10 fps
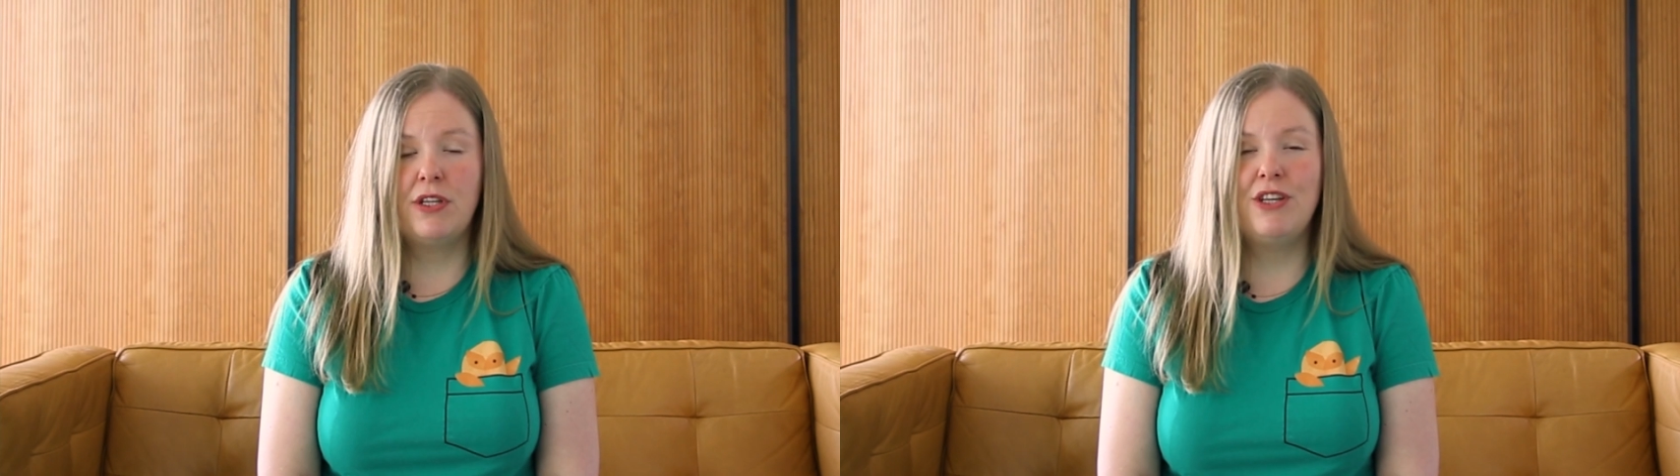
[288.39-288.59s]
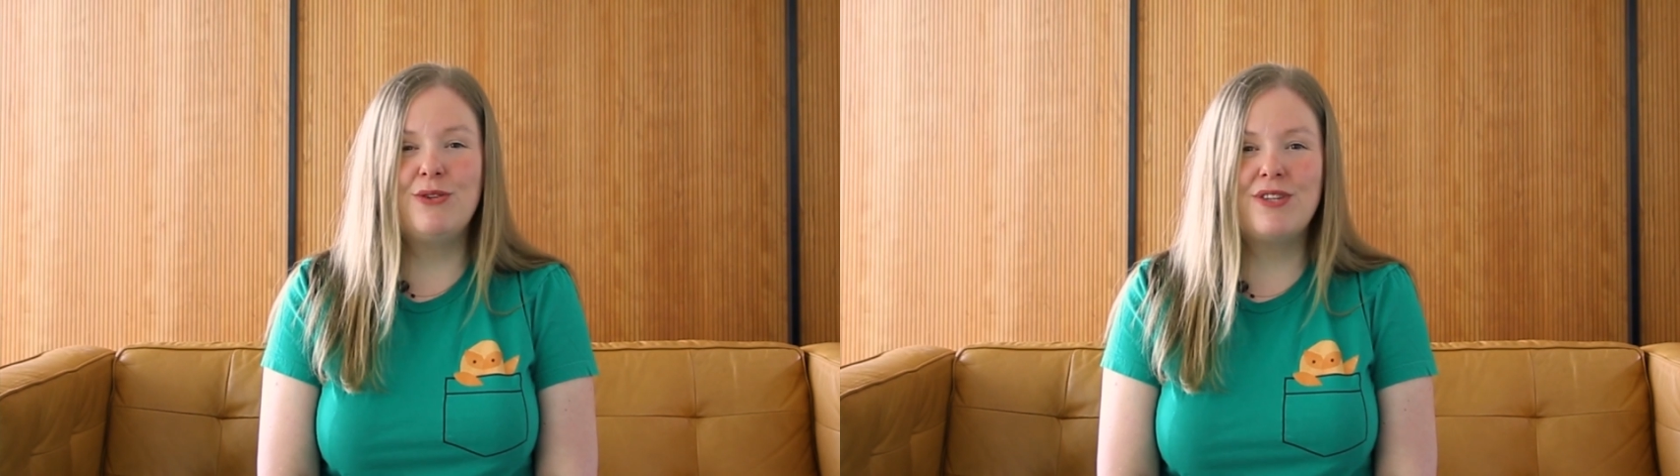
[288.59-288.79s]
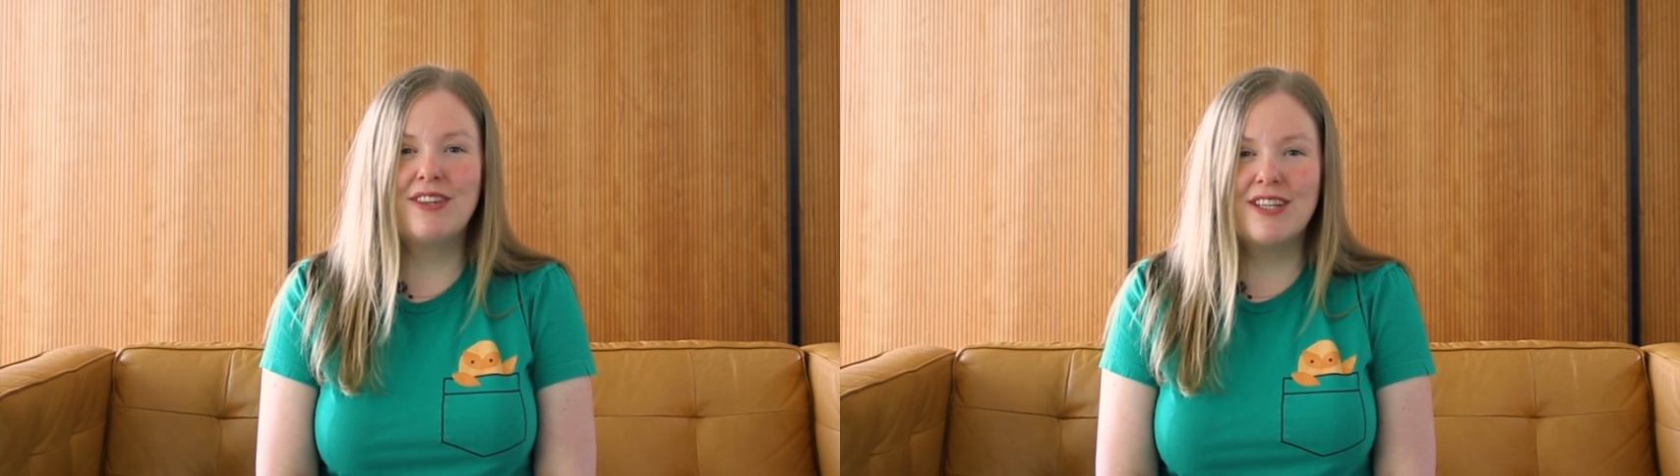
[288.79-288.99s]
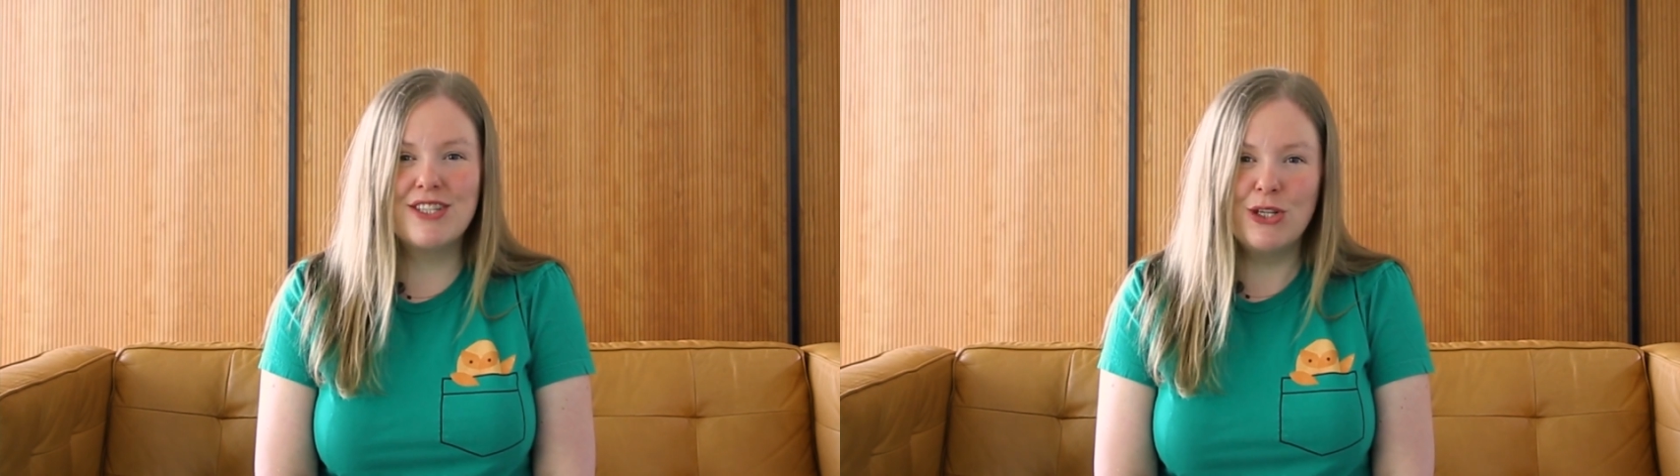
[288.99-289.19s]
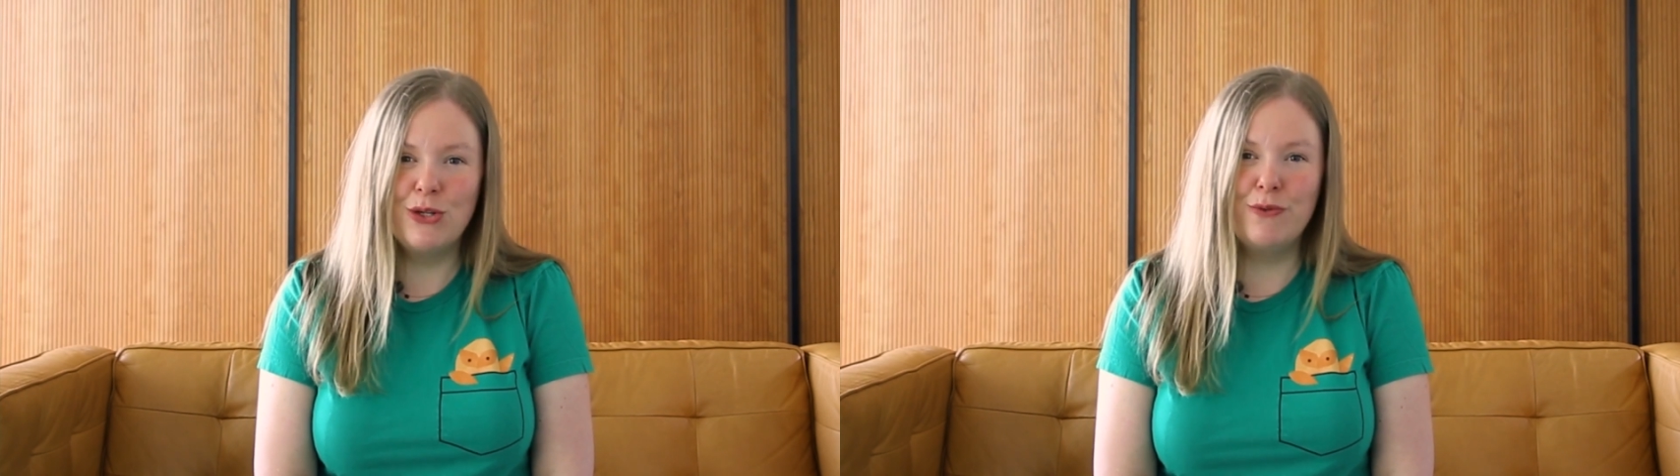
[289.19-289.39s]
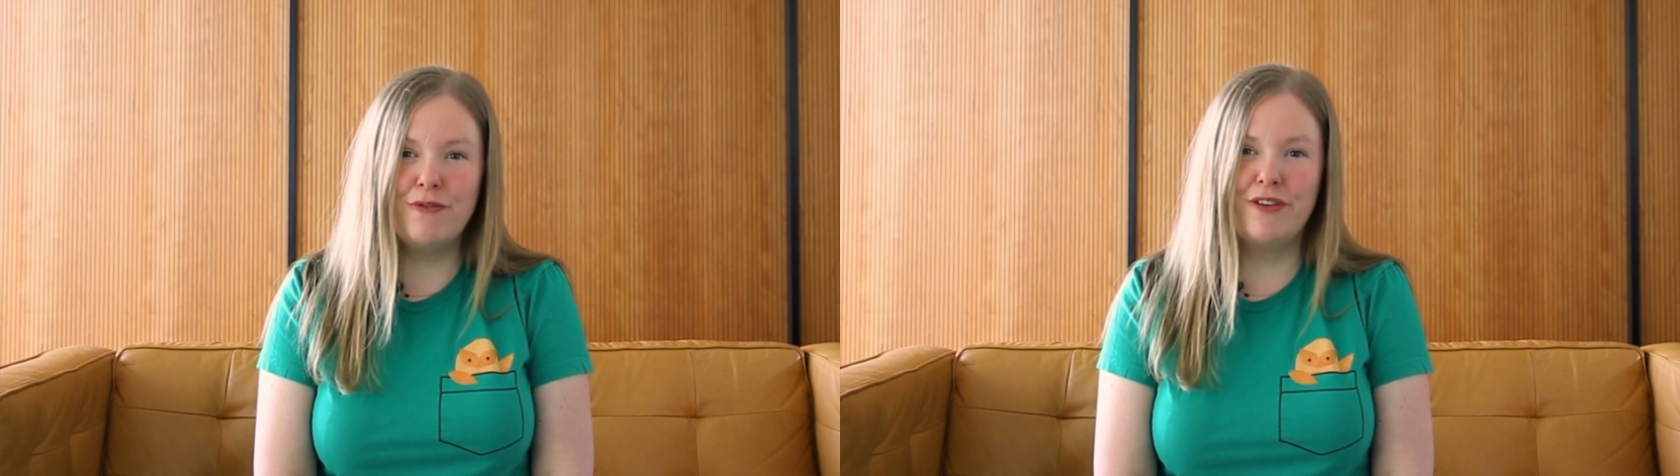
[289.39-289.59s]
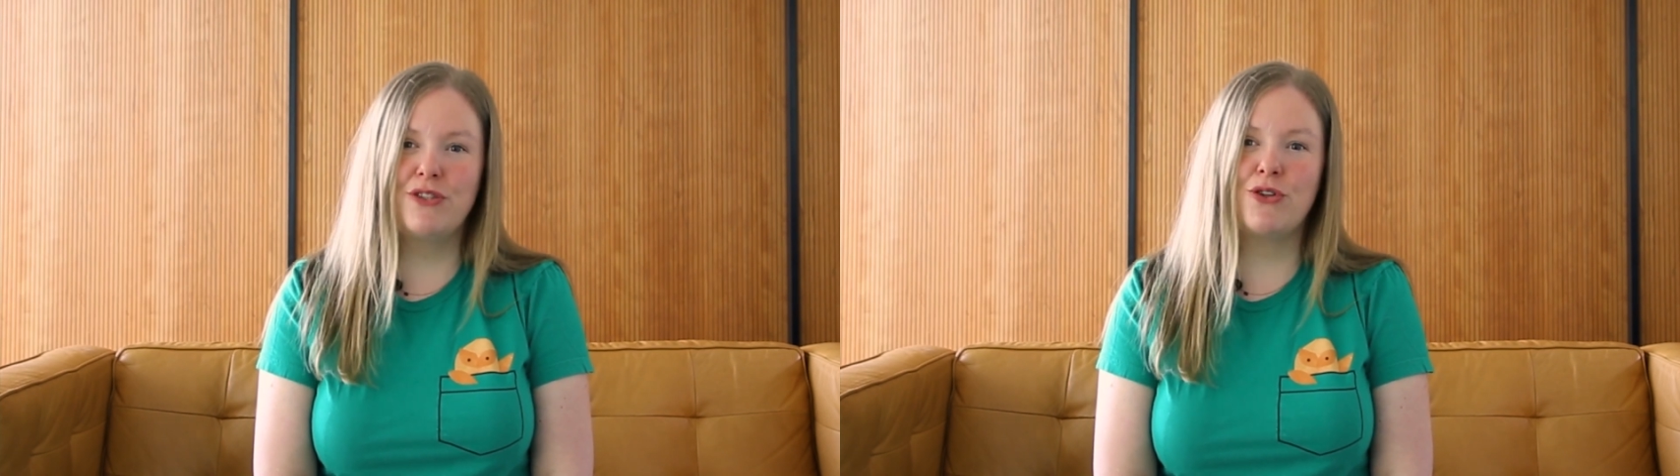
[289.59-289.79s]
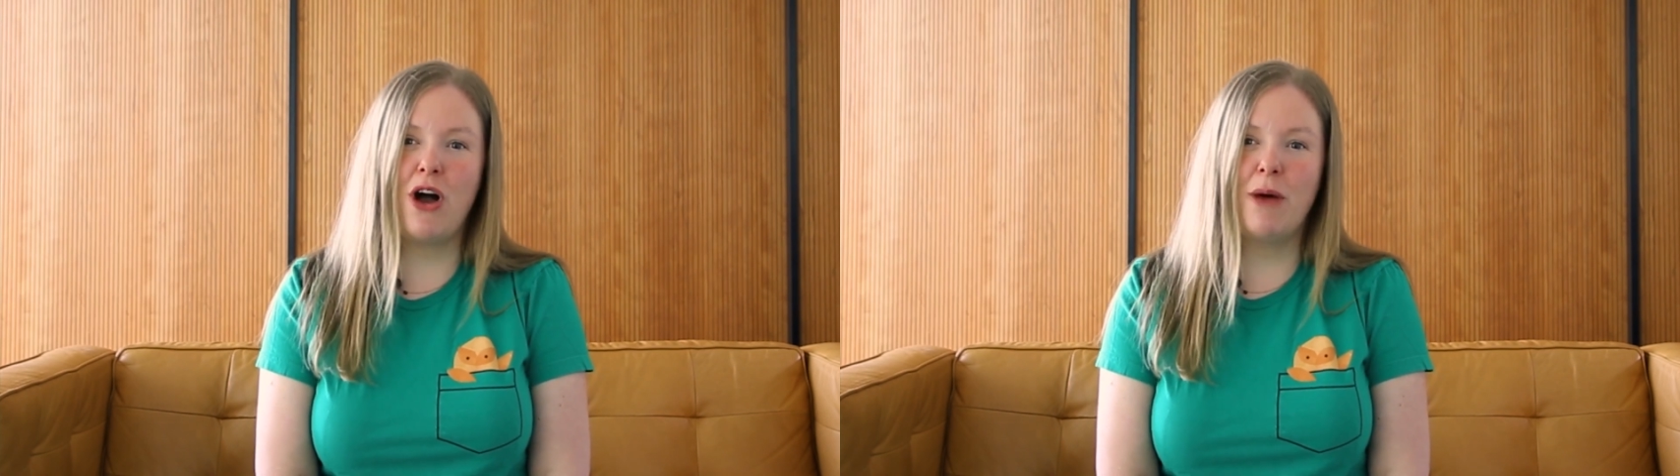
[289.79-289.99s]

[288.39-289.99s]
Using this new filter